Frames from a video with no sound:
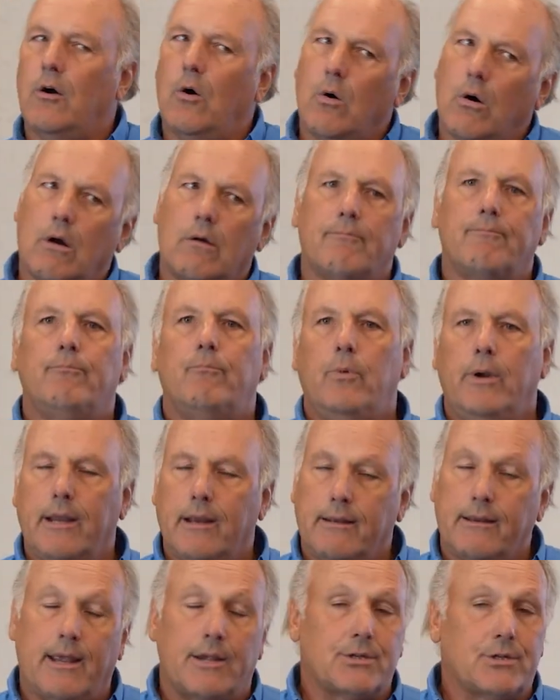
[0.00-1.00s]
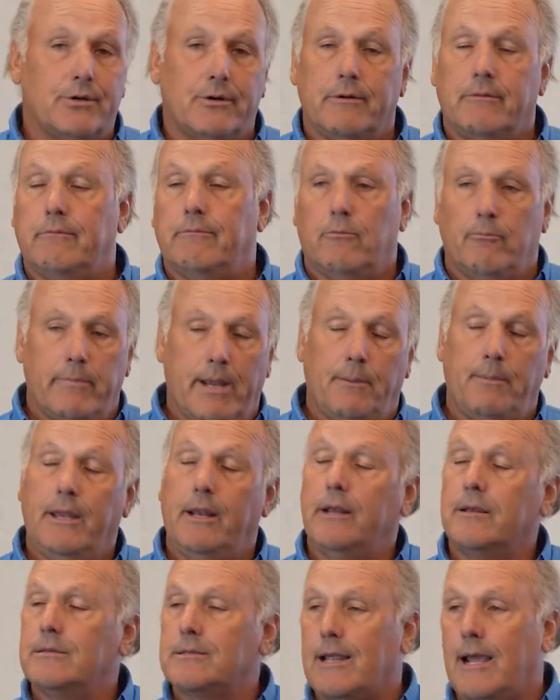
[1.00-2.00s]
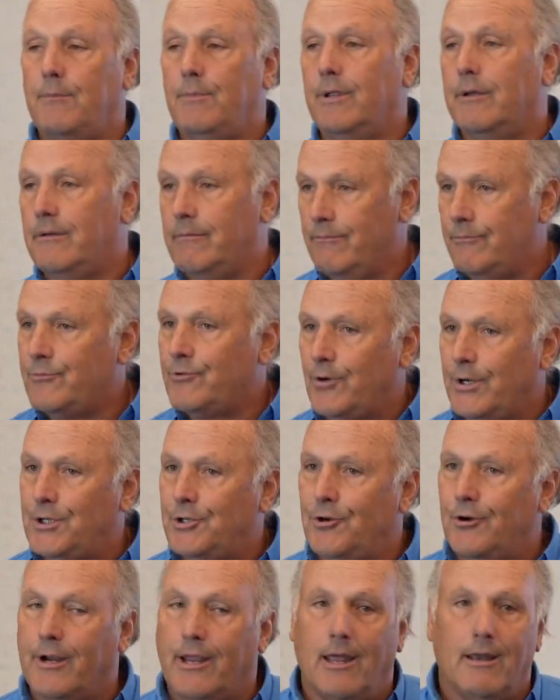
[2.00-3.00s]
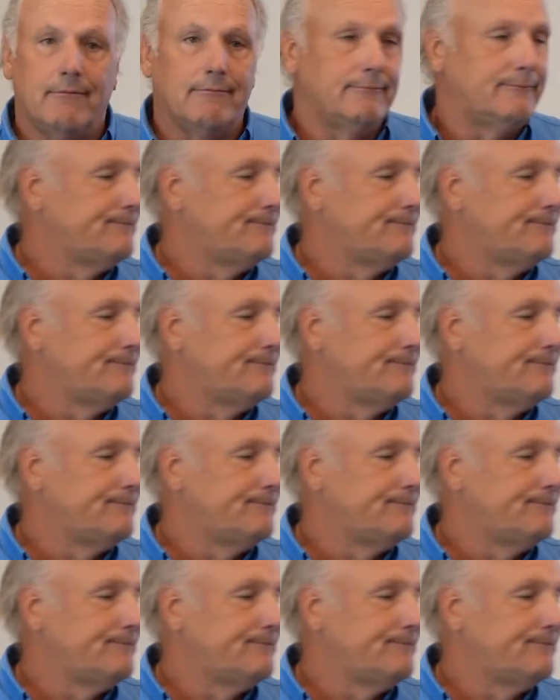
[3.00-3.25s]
Or we can test you, and maybe it is time to treat you again.